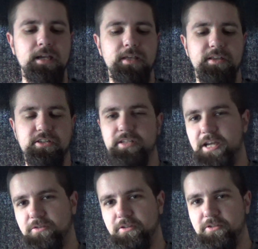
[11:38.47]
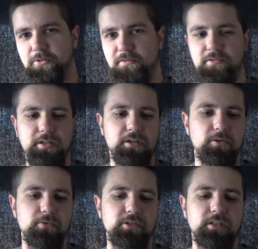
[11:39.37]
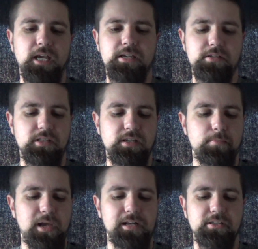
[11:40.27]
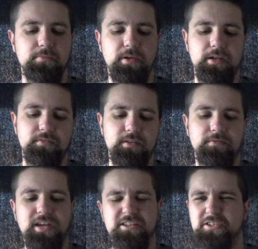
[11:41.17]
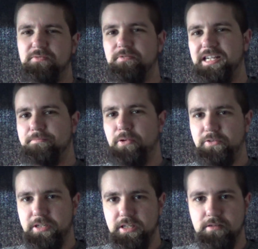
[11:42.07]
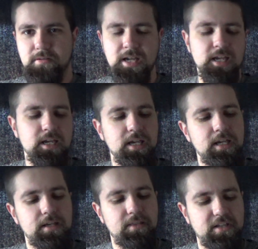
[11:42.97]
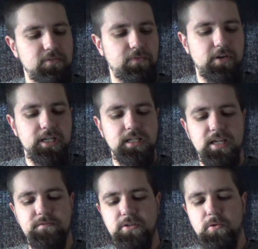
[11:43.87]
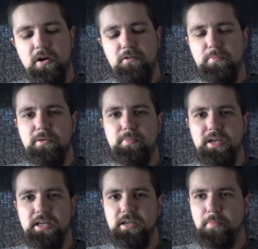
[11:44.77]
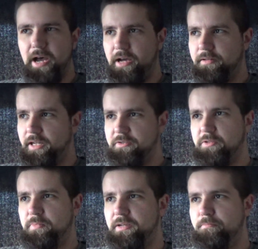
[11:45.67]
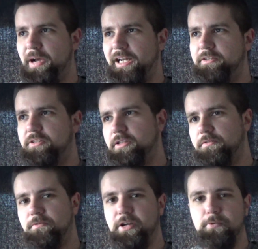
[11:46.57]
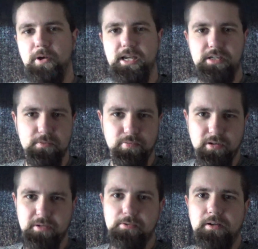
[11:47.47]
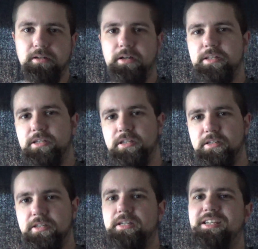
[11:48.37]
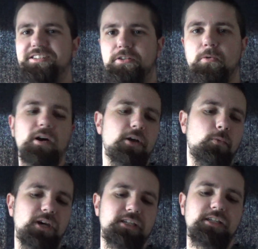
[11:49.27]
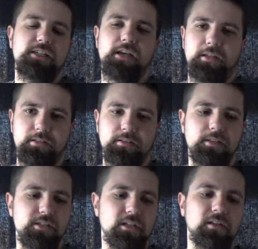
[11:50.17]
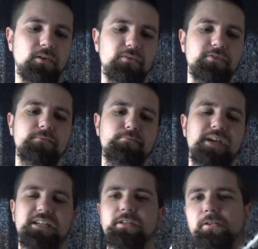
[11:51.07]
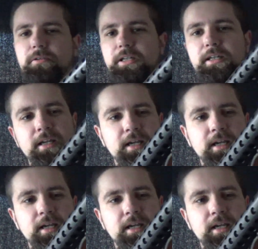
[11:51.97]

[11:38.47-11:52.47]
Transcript: There's a downside to everything, of course, and that is the imbalance. But if that doesn't really bother you, that's fine. If you are a bit picky about guns being balanced in the right way, you probably won't like this because it is quite a weighty gun. There's a lot of metal on it.